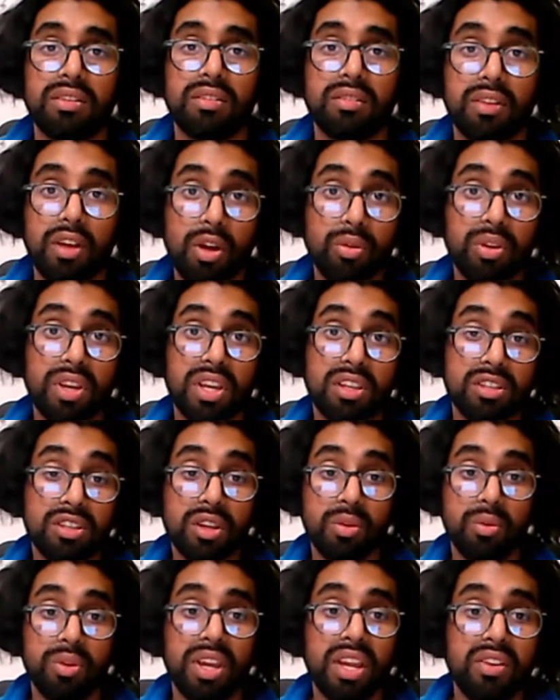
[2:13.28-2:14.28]
Okay,
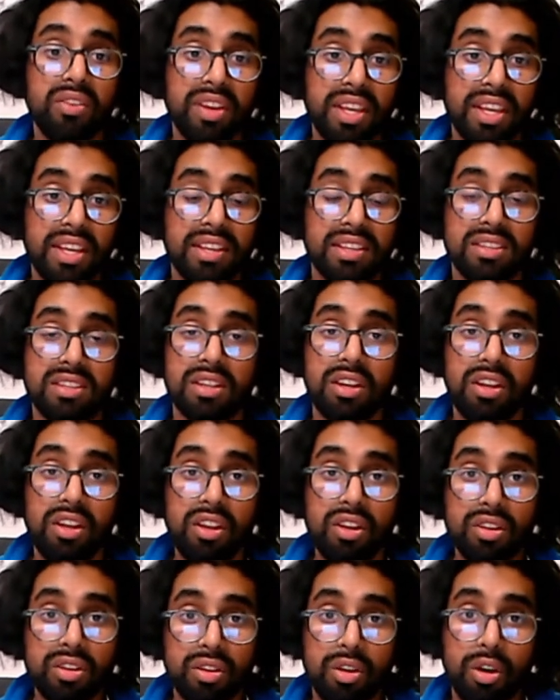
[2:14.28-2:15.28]
so here it is.
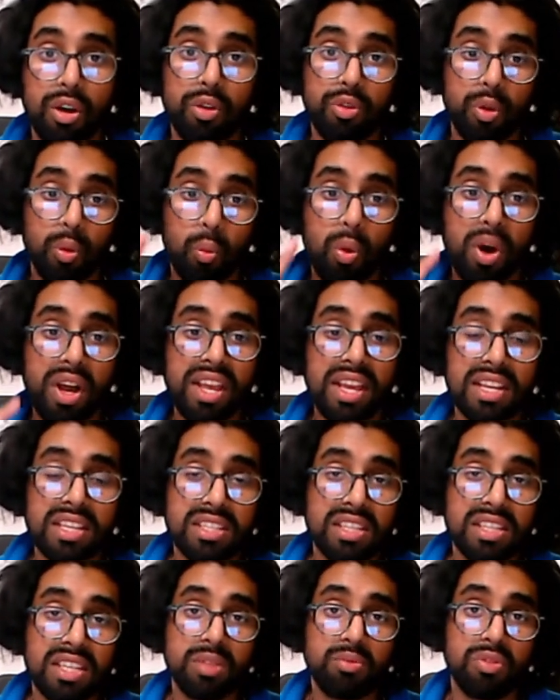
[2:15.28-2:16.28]
Look, on the
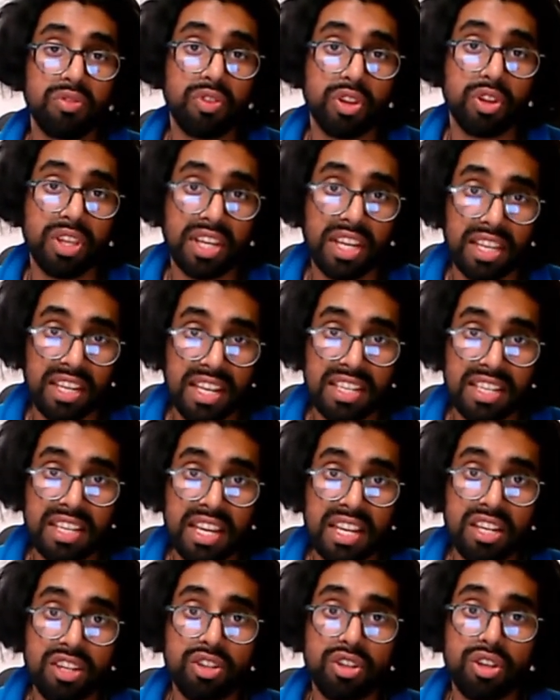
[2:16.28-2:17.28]
y-axis, we've got the kinetic
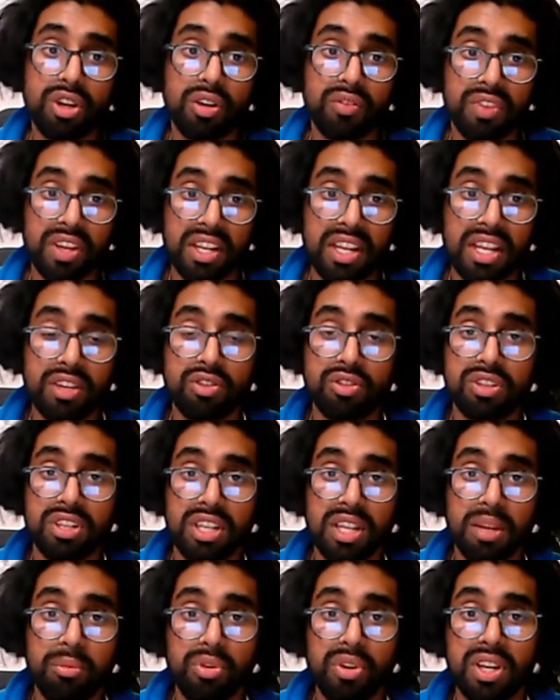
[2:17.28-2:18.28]
energy of the electrons
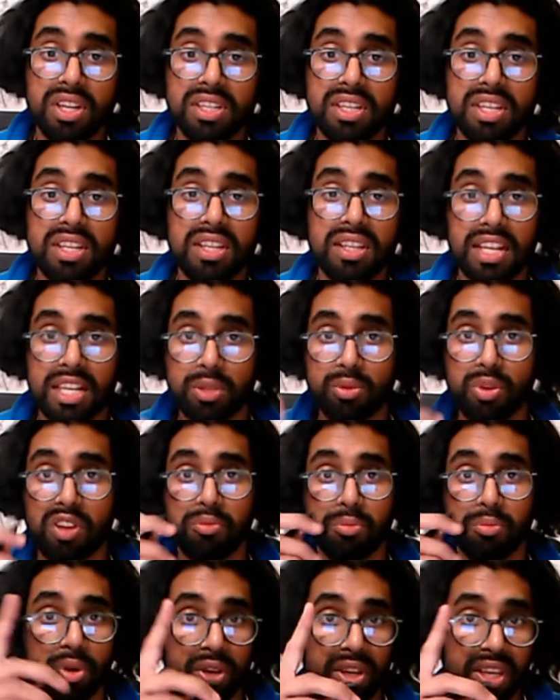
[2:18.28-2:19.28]
liberated. That's why
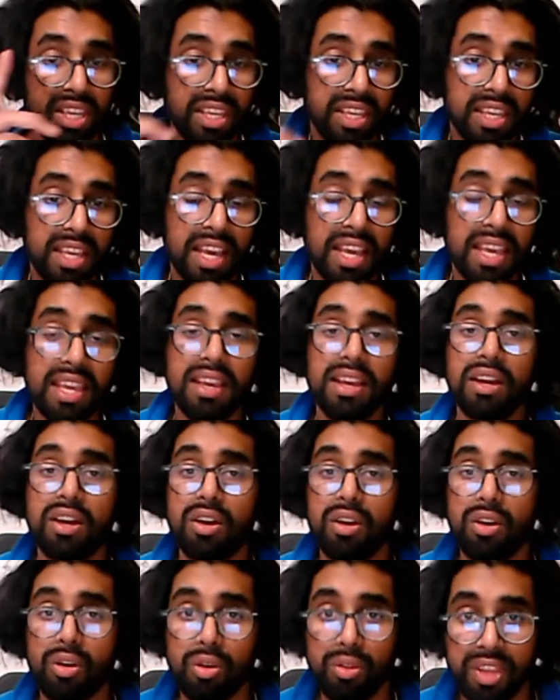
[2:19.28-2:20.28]
I've put EK.
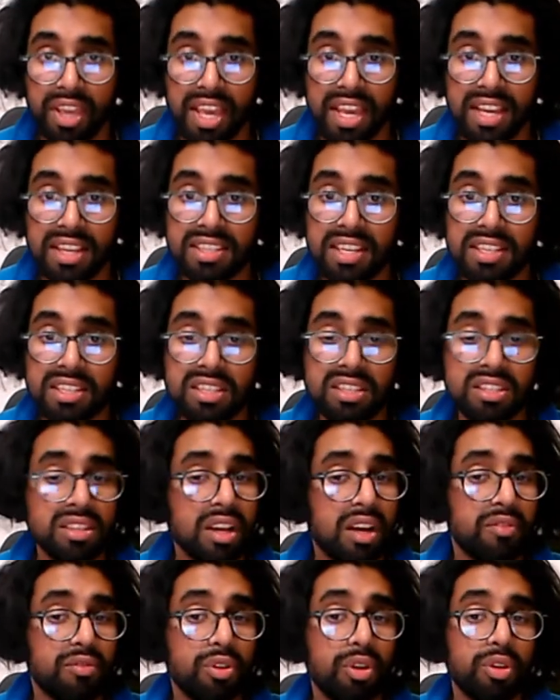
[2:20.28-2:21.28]
On the x-axis,
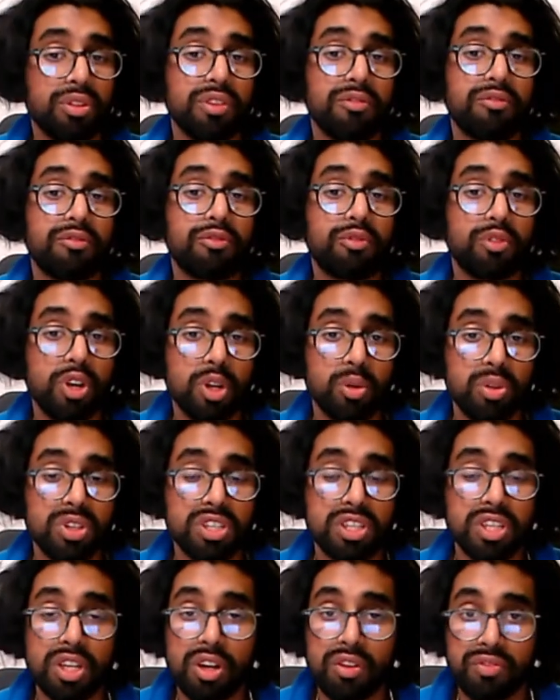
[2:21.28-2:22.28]
I've got the
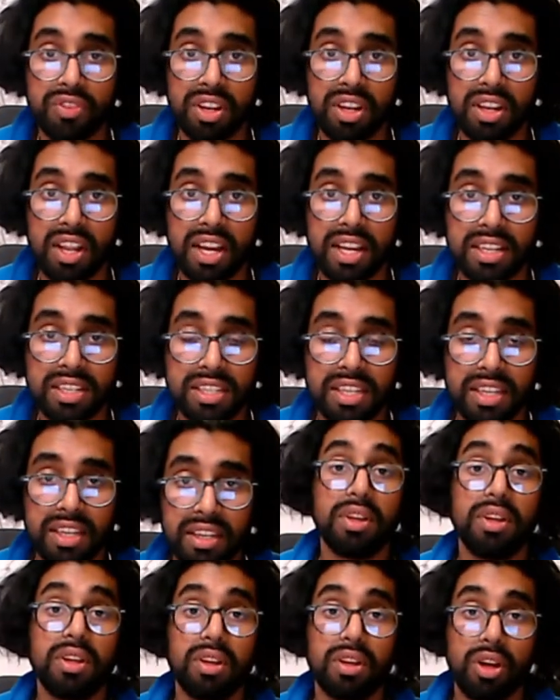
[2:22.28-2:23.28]
frequency of the light
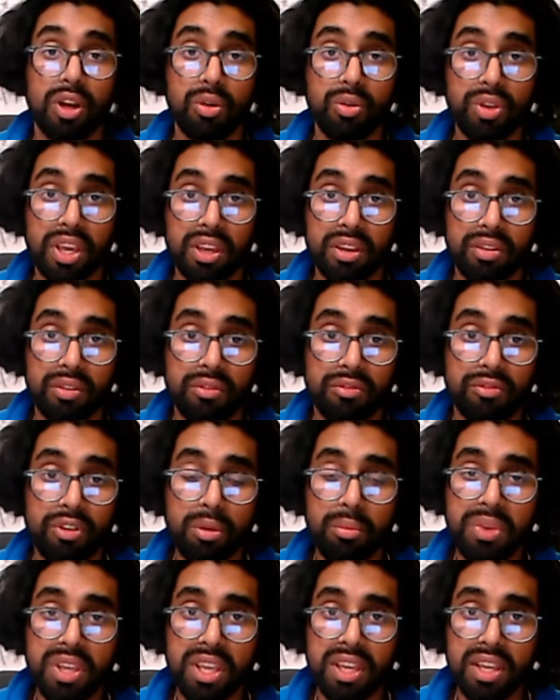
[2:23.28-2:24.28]
here. Okay,
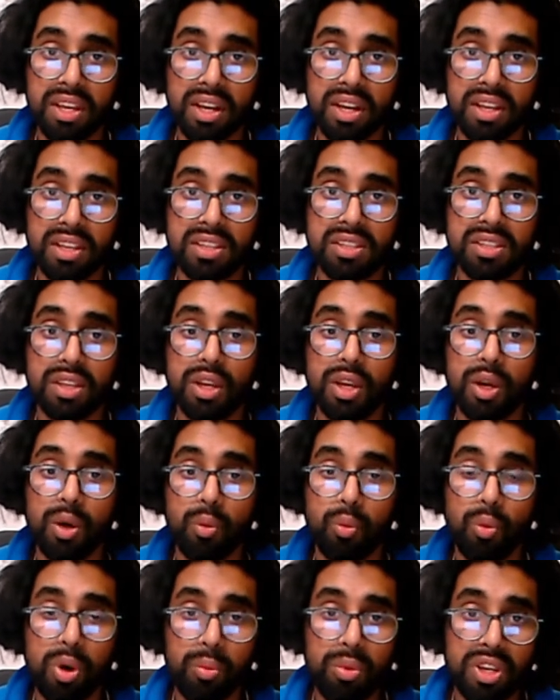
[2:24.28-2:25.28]
from here, guys,
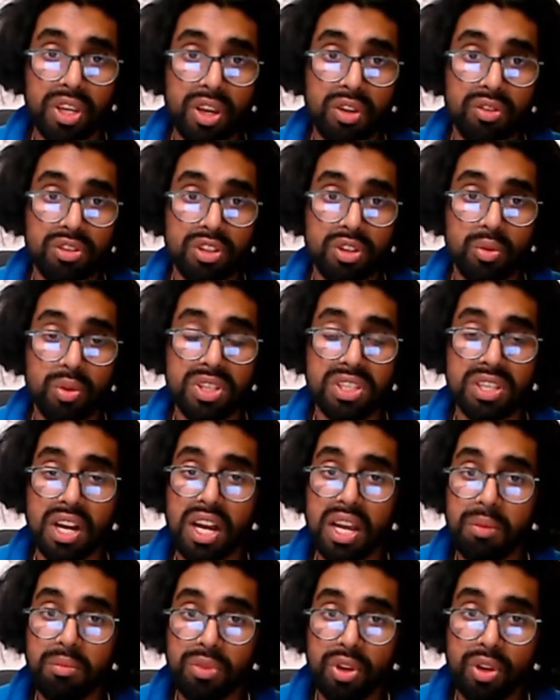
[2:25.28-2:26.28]
what we're going to do is
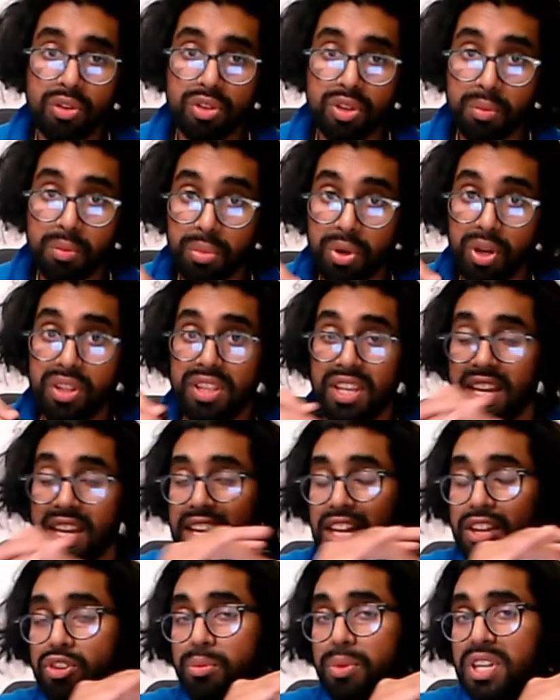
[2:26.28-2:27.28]
I'm going to put the
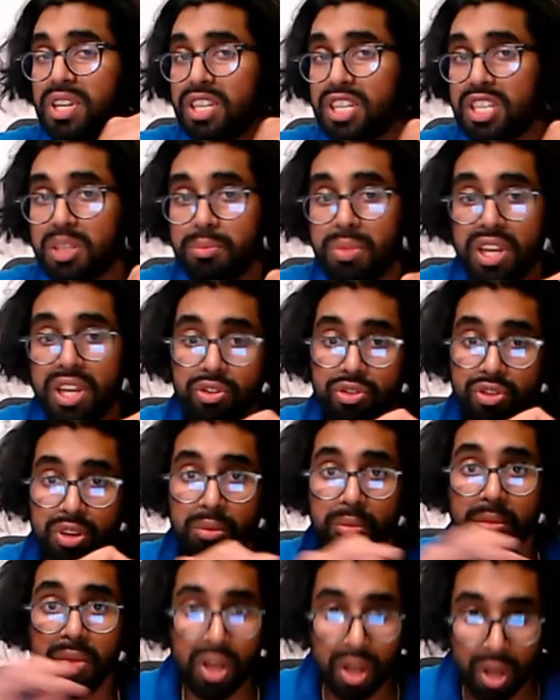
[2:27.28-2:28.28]
electromagnetic
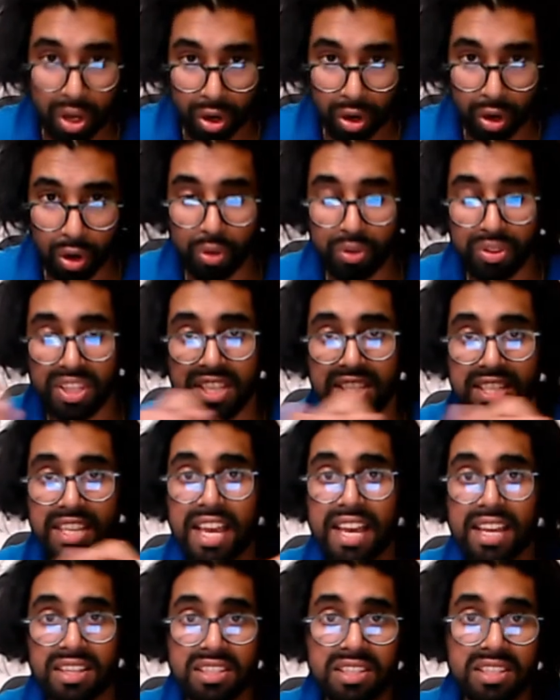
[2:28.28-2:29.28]
spectrum on this
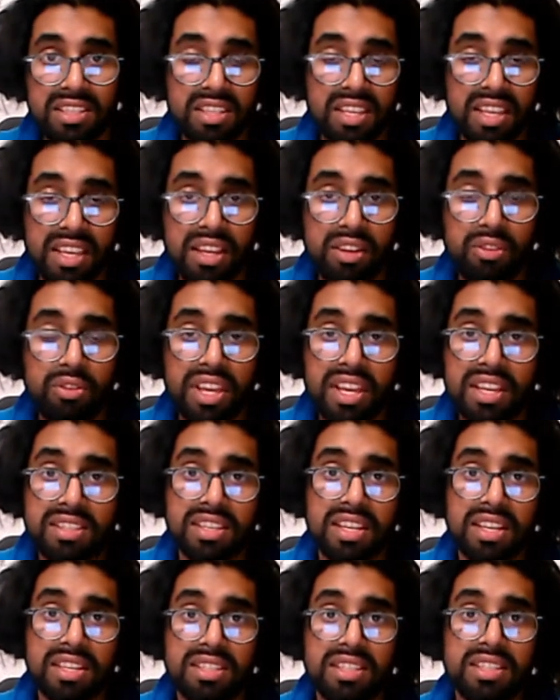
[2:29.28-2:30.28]
axis here, on the
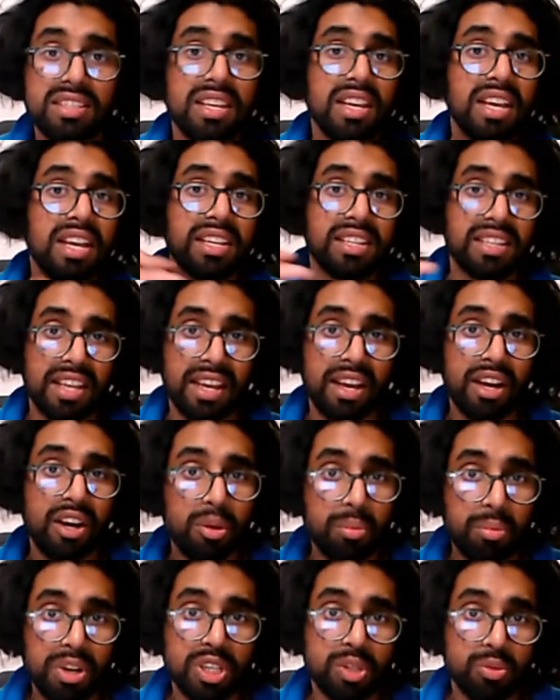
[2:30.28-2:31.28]
x-axis, to
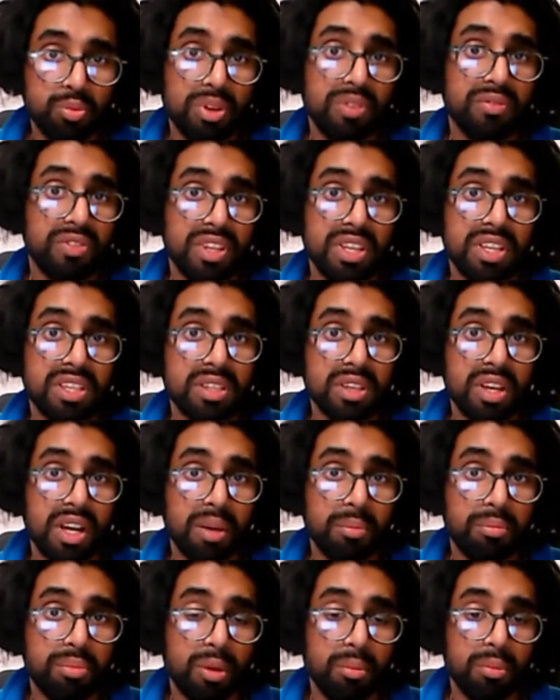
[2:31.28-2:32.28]
help us with this
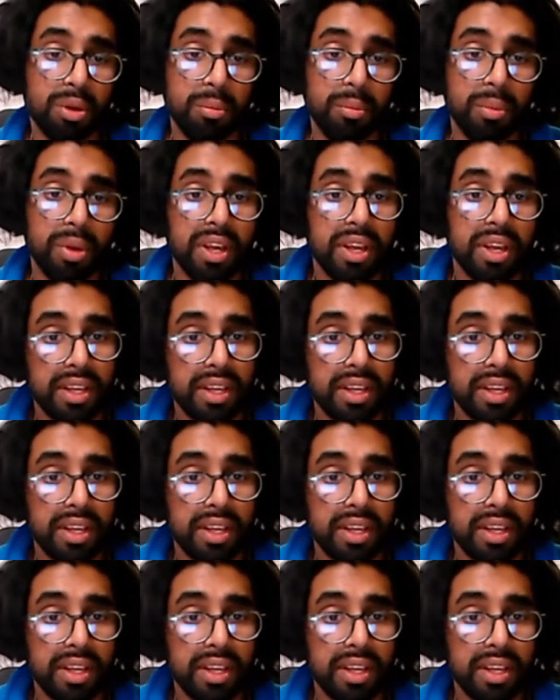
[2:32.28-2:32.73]
problem.